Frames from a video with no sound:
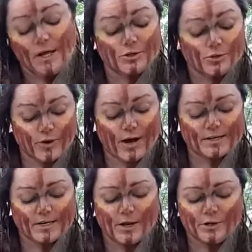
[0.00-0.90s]
Torak
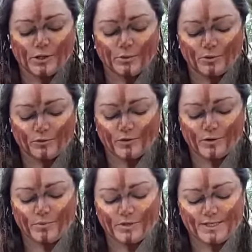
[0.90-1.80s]
turned to Wolf
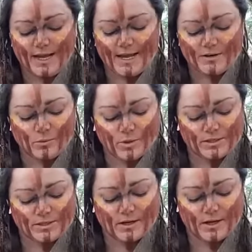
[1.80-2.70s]
and put his head on one
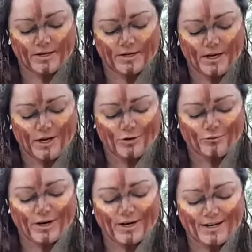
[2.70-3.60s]
side,
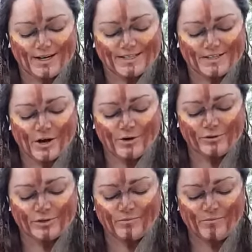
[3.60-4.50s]
wrinkling his
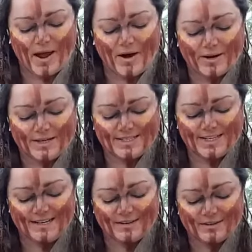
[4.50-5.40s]
nose and baring his
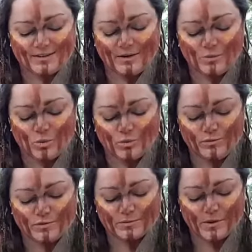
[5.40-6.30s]
teeth in a
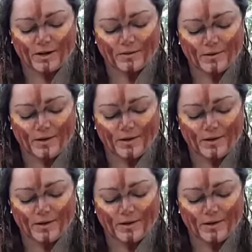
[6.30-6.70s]
wolf smile.